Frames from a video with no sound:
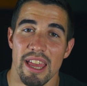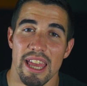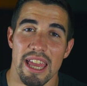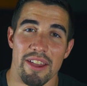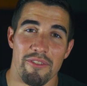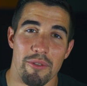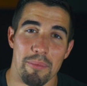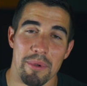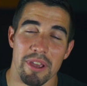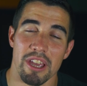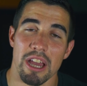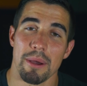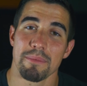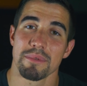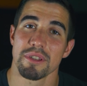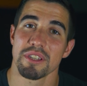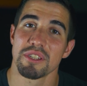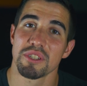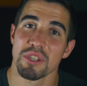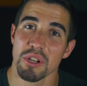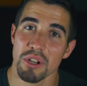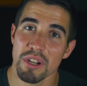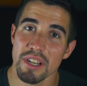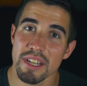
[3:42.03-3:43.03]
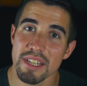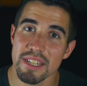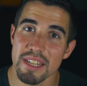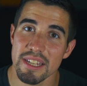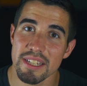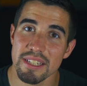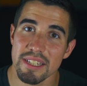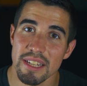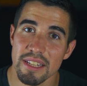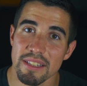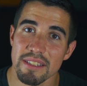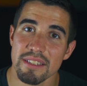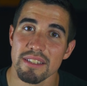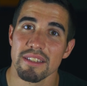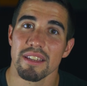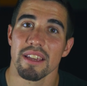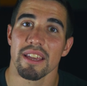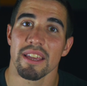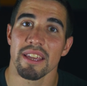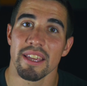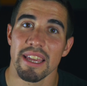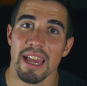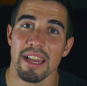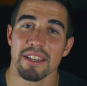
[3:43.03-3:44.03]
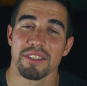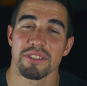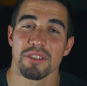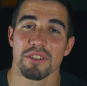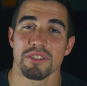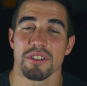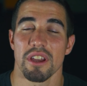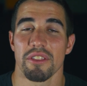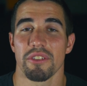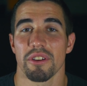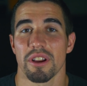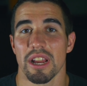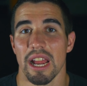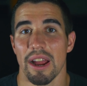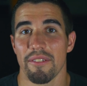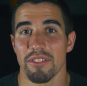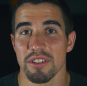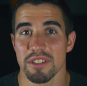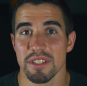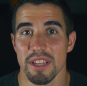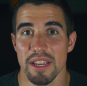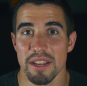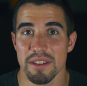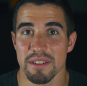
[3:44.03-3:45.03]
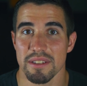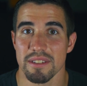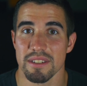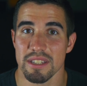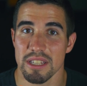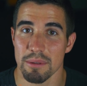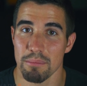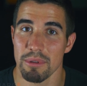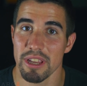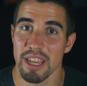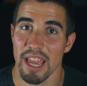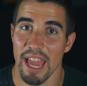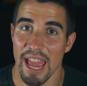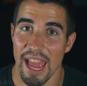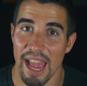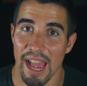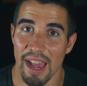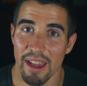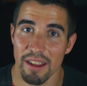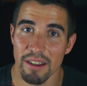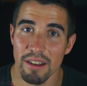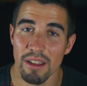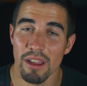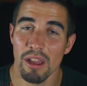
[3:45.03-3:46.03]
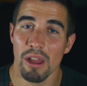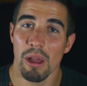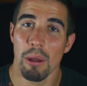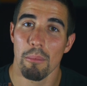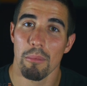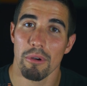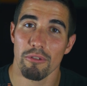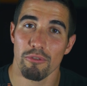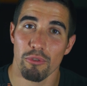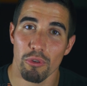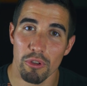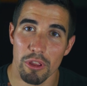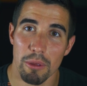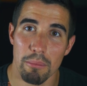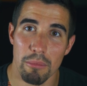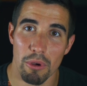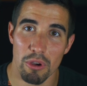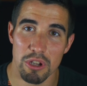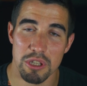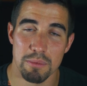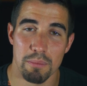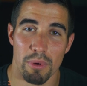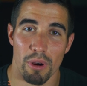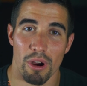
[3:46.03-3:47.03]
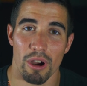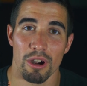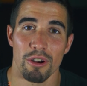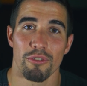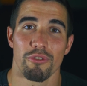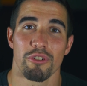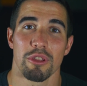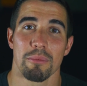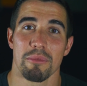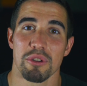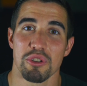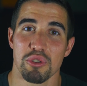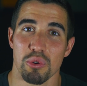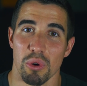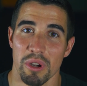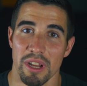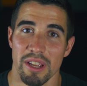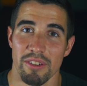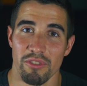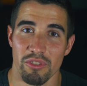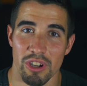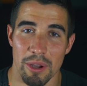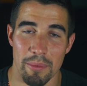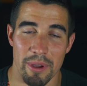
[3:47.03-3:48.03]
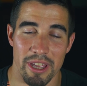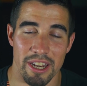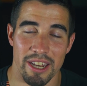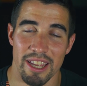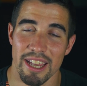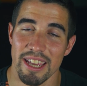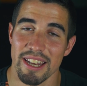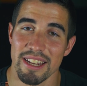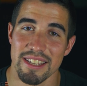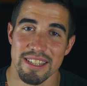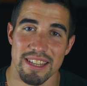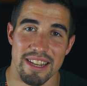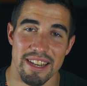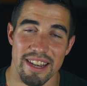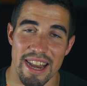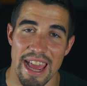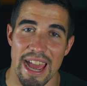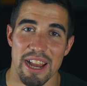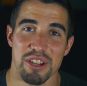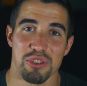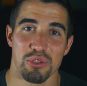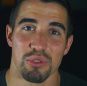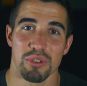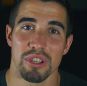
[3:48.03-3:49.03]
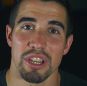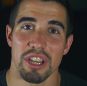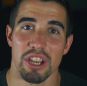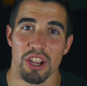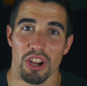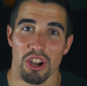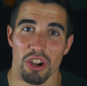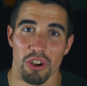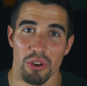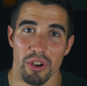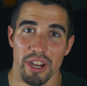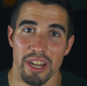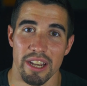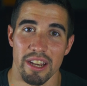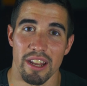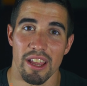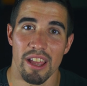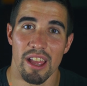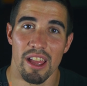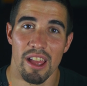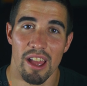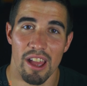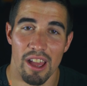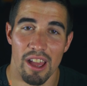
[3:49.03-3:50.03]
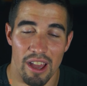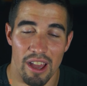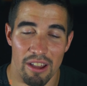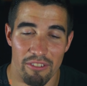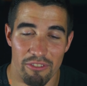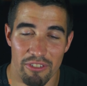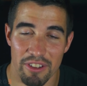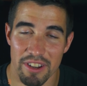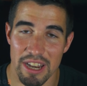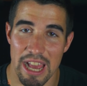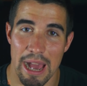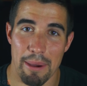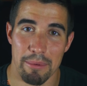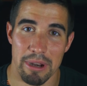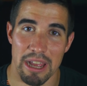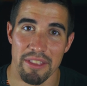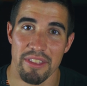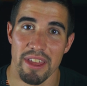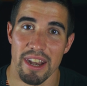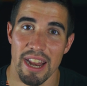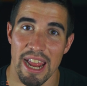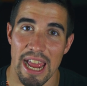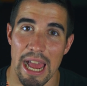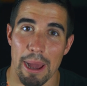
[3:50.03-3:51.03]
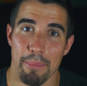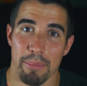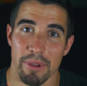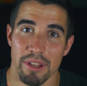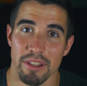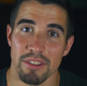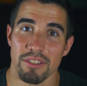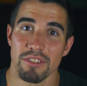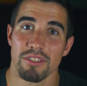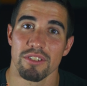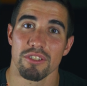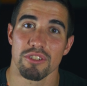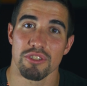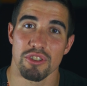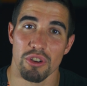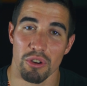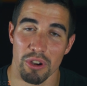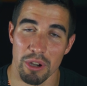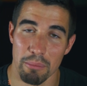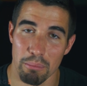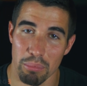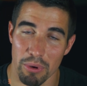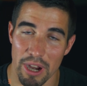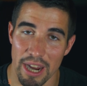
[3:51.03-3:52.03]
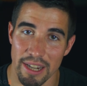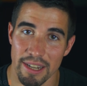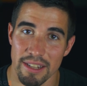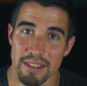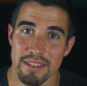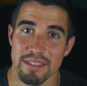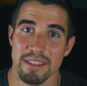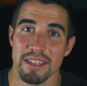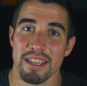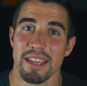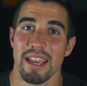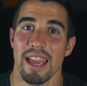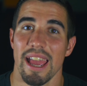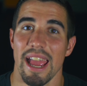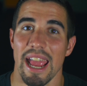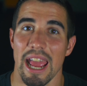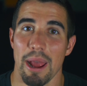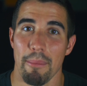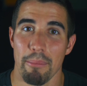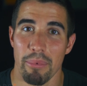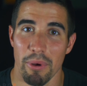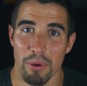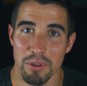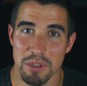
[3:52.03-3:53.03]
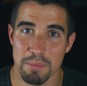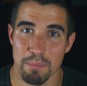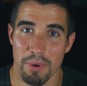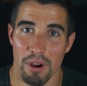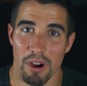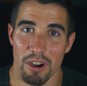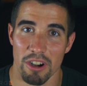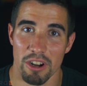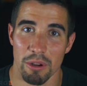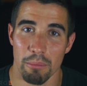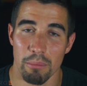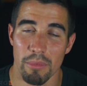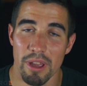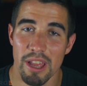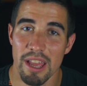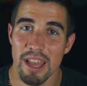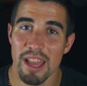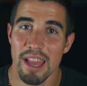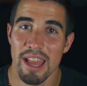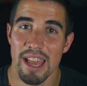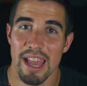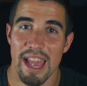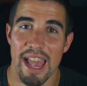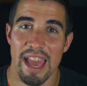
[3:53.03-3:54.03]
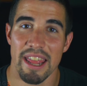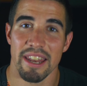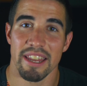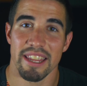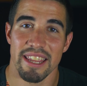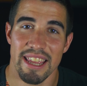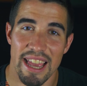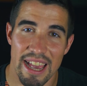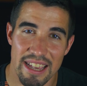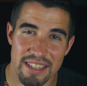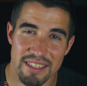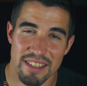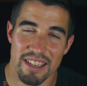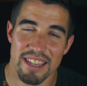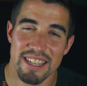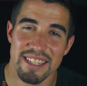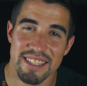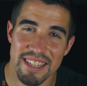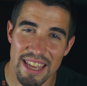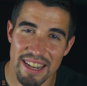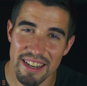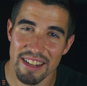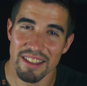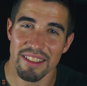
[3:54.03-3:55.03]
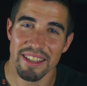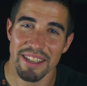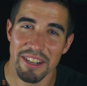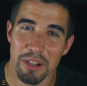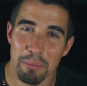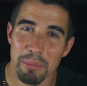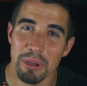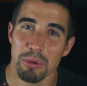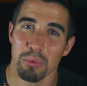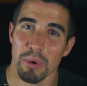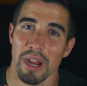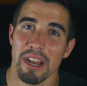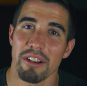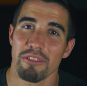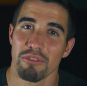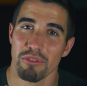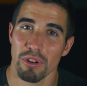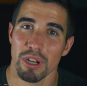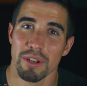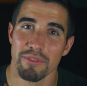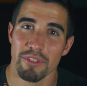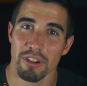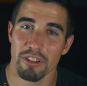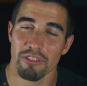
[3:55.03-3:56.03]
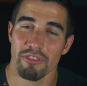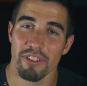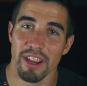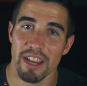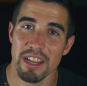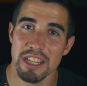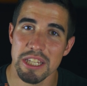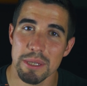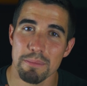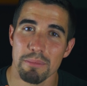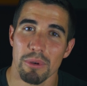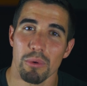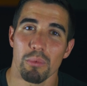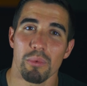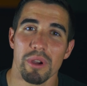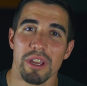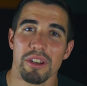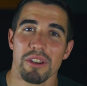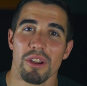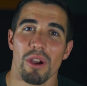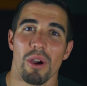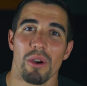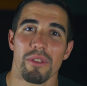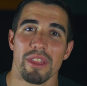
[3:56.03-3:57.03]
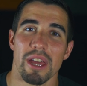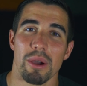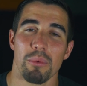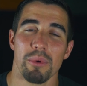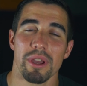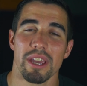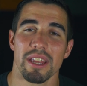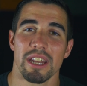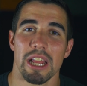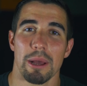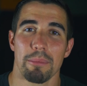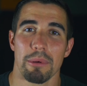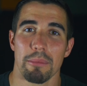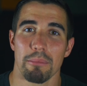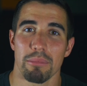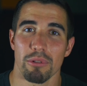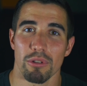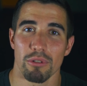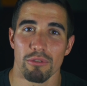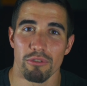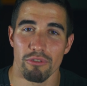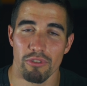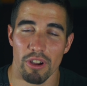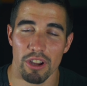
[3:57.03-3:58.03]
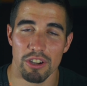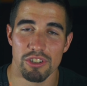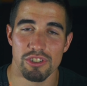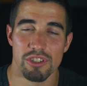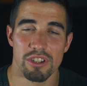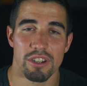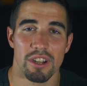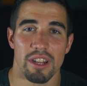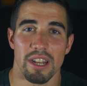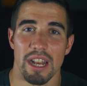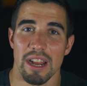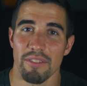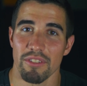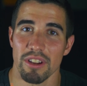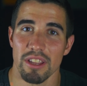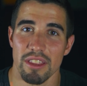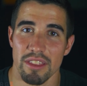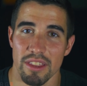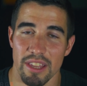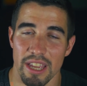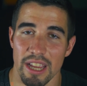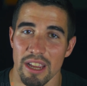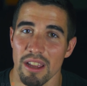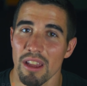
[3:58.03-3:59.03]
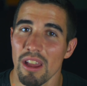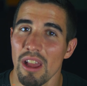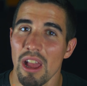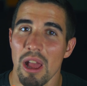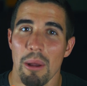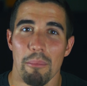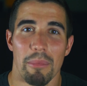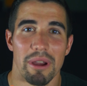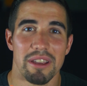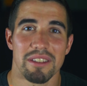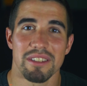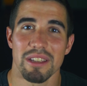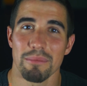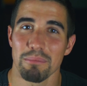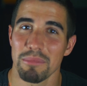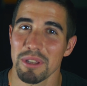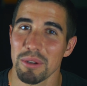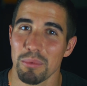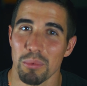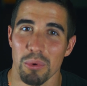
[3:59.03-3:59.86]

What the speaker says: If it becomes a certain distance, yes, there's other conversations to be had, but for the most part, for the majority of women, it is a naturally occurring phenomenon that happens during pregnancy and postpartum. And yes, aesthetically it'll be right in front of your face, but we know that we can help improve function and everything by simply